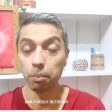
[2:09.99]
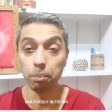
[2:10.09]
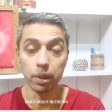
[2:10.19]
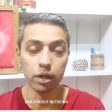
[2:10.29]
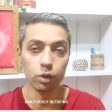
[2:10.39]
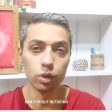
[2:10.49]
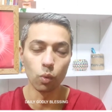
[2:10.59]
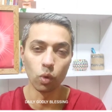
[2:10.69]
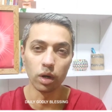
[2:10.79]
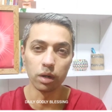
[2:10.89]
mirror to
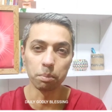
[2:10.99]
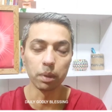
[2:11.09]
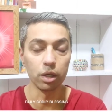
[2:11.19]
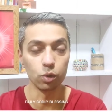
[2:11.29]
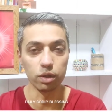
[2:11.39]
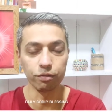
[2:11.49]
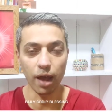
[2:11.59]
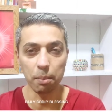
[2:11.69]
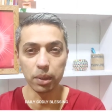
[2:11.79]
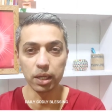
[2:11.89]
the world, mirror to the
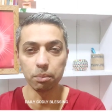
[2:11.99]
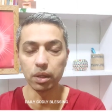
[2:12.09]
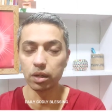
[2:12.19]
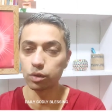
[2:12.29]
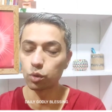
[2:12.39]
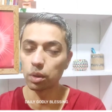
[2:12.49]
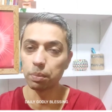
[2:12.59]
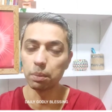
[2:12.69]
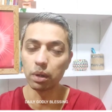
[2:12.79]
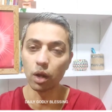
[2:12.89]
family, mirror to the
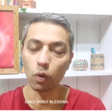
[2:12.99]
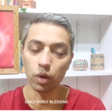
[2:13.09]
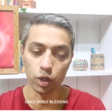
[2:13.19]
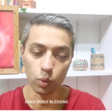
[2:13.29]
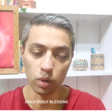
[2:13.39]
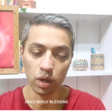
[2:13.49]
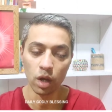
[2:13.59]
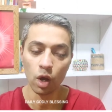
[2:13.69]
people around you.